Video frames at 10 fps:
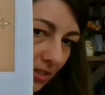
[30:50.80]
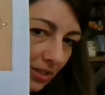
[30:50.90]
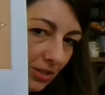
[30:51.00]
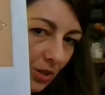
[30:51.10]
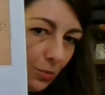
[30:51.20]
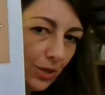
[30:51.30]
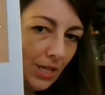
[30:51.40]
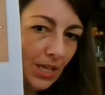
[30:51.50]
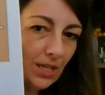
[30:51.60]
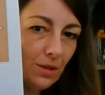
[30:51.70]
is so
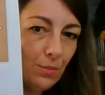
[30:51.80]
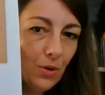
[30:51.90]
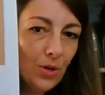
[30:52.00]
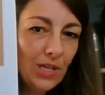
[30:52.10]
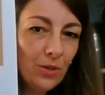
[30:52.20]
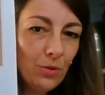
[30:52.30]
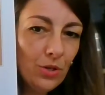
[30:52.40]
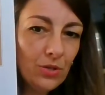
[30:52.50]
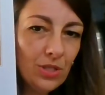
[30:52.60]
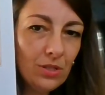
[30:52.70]
pretty. The Bird and the
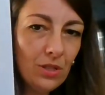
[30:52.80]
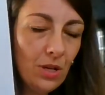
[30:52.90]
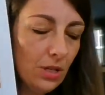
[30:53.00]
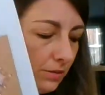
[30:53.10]
Roses. Oh.